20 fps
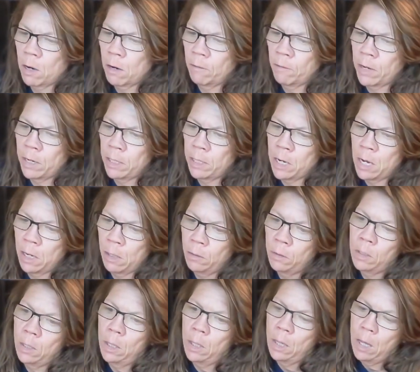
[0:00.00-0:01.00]
cart right
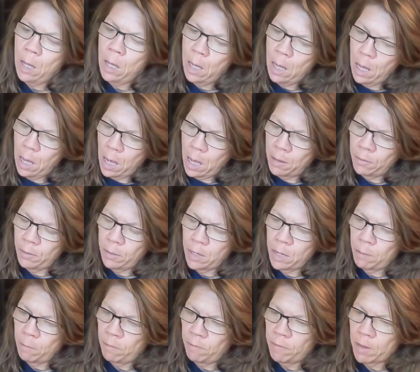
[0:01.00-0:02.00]
now. And the
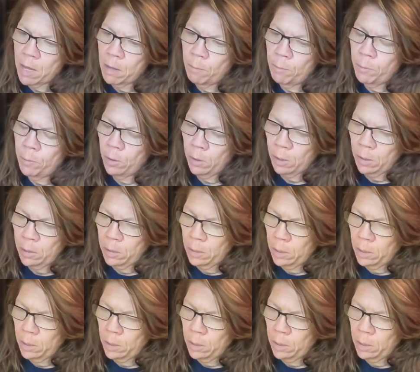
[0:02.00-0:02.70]
name of that book,